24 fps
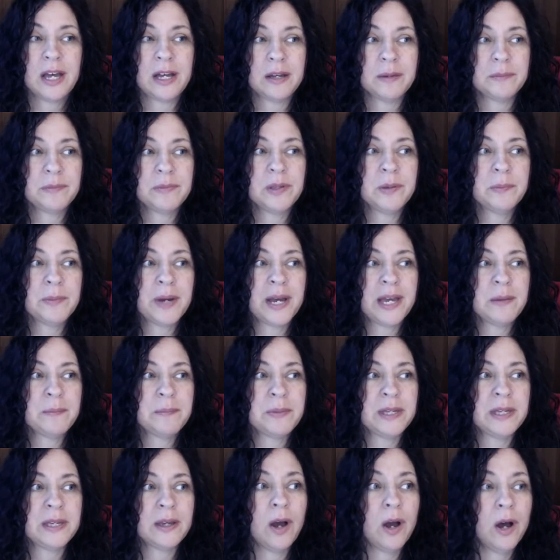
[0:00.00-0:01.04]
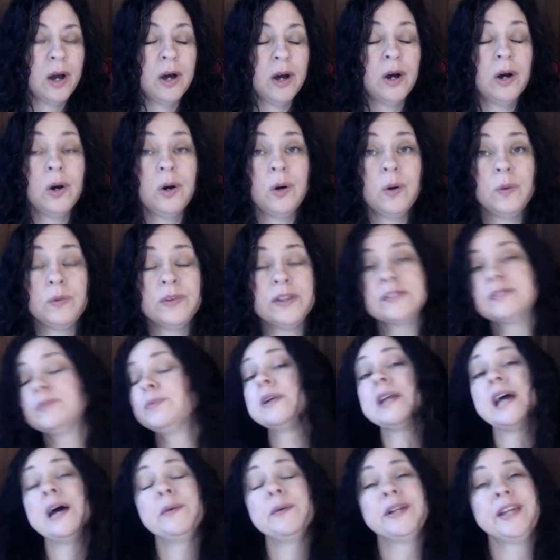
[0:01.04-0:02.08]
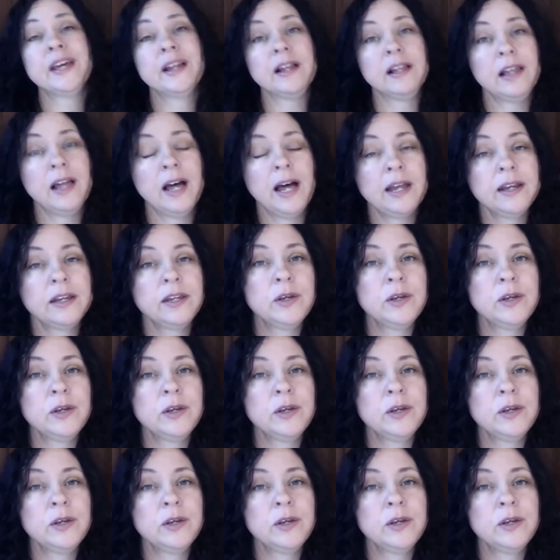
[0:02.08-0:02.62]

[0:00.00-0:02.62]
You might be, this one I would get a lot.